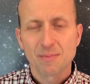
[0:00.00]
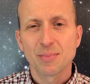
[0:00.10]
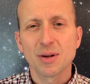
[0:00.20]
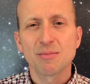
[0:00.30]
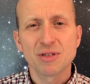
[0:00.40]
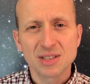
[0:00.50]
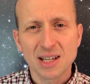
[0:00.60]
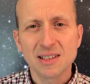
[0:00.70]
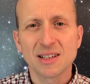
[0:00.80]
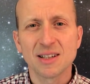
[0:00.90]
but
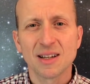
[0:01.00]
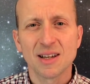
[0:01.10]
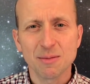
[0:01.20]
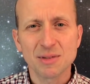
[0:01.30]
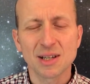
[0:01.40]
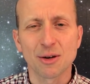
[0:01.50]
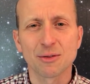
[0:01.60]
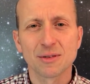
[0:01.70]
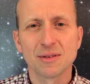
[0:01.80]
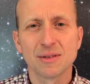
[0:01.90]
presented himself
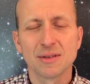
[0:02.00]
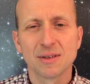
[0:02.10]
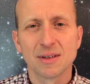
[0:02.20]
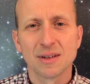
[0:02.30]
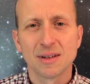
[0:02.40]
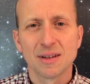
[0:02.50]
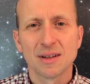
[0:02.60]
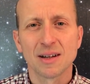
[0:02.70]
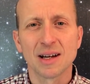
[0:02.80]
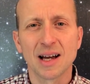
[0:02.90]

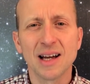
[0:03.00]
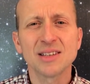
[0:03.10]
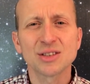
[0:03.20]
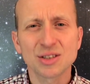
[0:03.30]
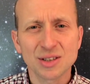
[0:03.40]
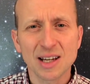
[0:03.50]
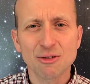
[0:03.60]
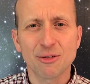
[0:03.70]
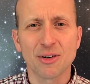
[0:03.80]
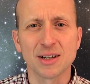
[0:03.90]
as a
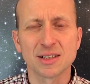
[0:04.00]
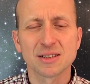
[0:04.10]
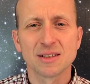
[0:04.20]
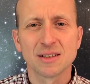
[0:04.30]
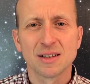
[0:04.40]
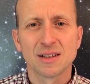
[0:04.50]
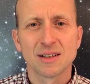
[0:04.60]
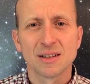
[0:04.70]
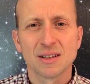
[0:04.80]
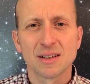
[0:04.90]
sacrifice,
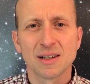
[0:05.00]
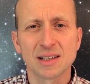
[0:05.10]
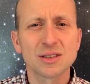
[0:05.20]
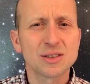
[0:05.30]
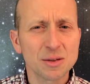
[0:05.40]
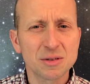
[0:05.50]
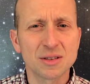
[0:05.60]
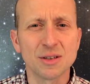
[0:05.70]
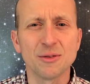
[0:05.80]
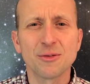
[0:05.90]
as a
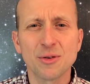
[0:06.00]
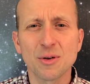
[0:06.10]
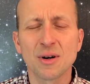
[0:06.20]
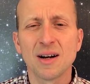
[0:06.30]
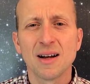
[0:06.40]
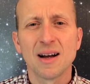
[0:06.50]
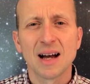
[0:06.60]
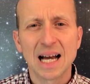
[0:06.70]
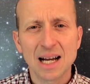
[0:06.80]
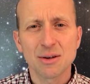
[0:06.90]
substitute for
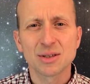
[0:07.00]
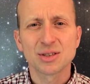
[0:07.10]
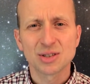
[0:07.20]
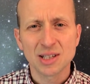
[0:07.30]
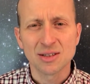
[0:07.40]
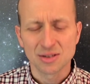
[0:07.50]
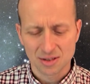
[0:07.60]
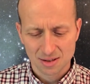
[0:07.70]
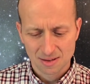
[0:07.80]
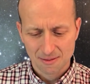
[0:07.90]
our sins.